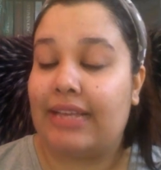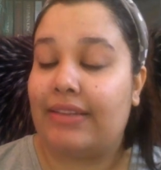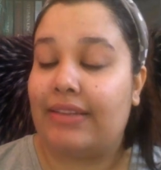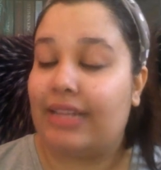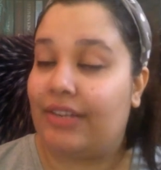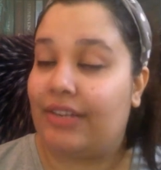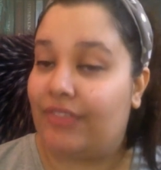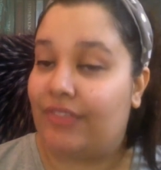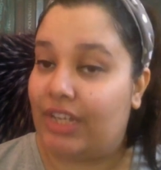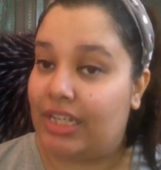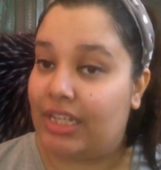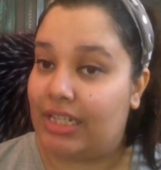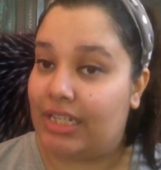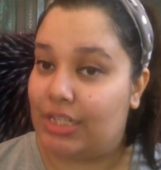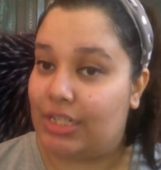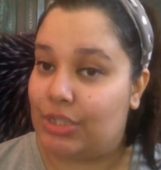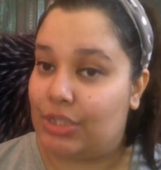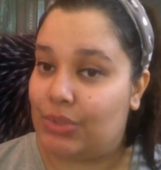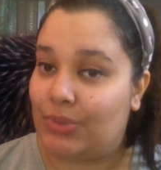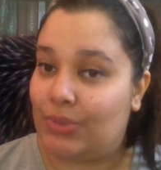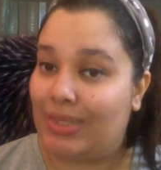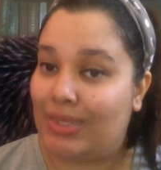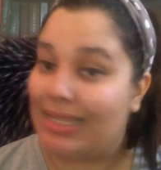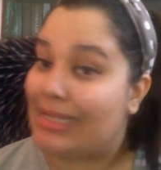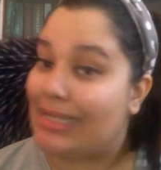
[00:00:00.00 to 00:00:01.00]
that we are going to
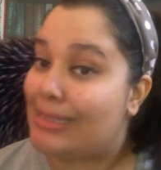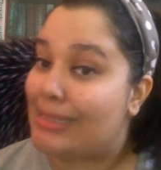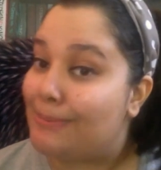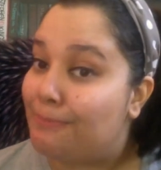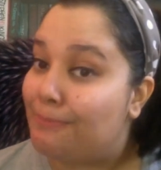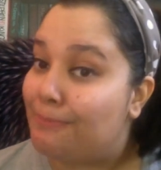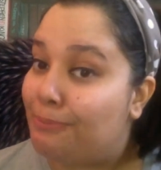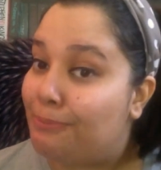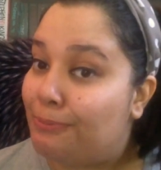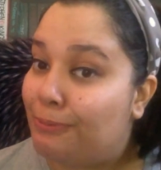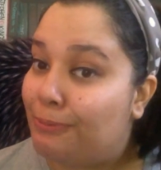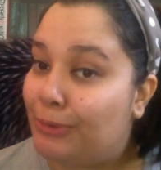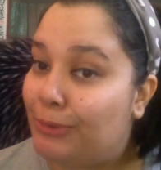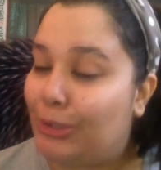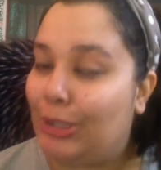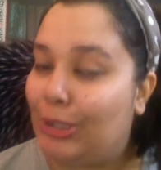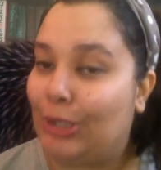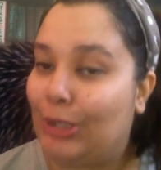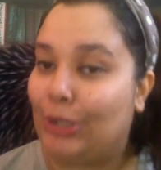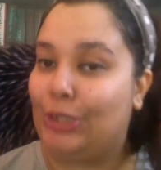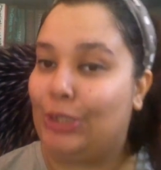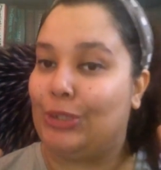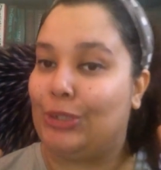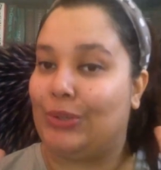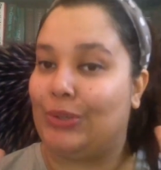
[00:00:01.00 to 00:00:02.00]
do is put it
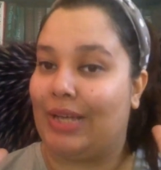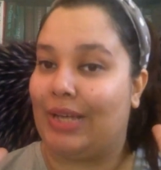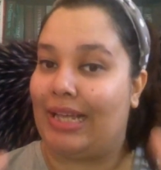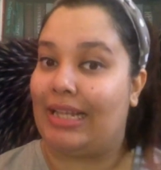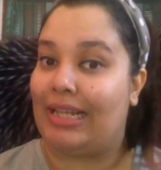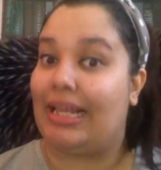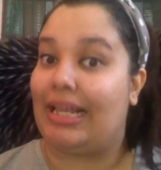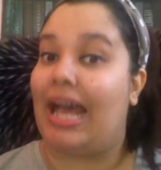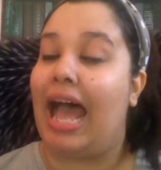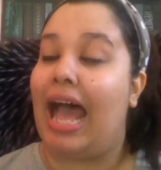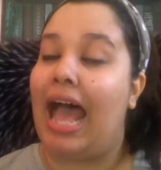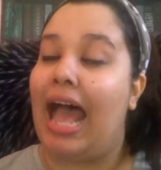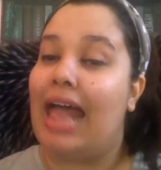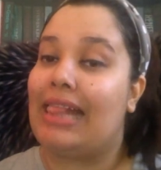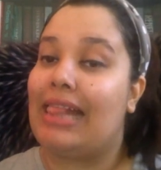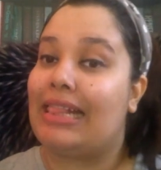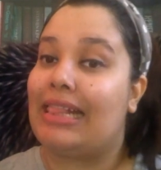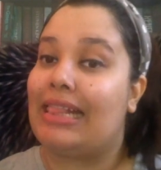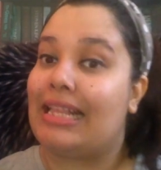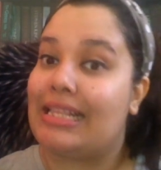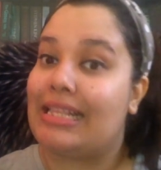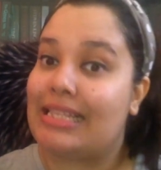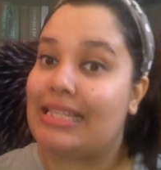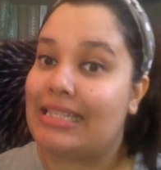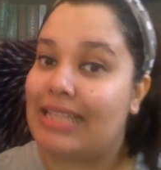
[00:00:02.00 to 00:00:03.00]
all together, and
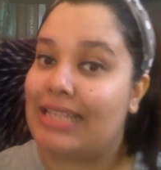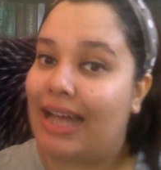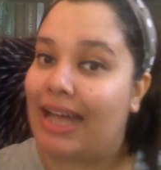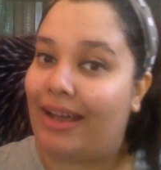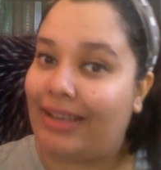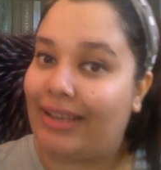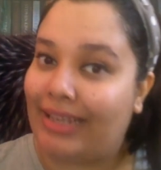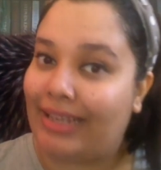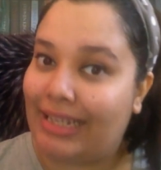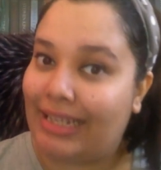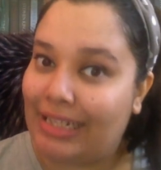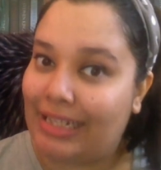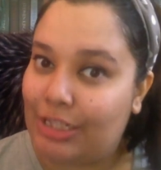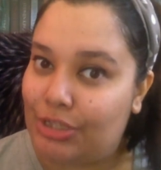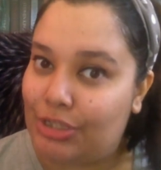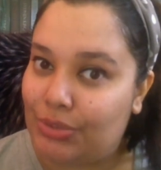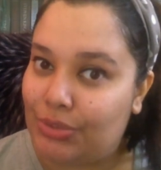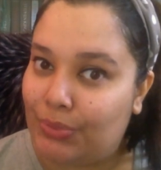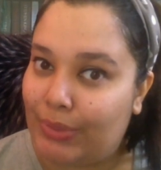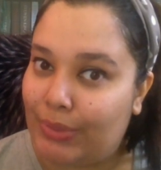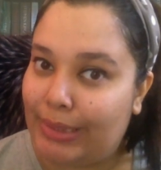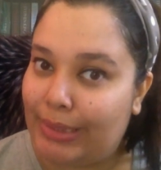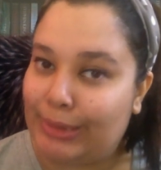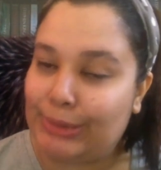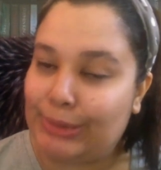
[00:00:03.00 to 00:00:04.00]
this is how you're going to
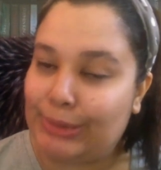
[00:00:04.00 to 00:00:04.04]
do it.